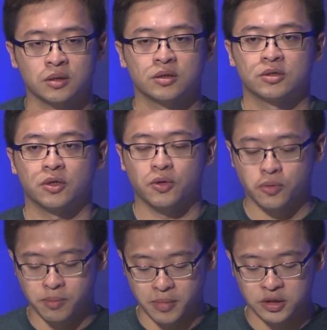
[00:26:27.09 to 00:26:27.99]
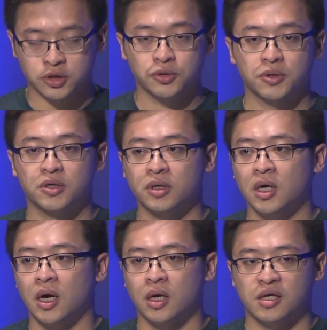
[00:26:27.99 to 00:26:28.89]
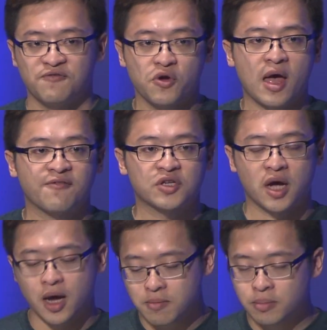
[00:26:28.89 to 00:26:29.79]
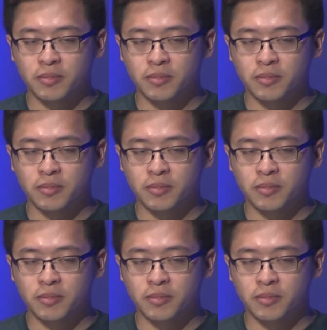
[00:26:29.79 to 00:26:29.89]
So make sure, if you have time,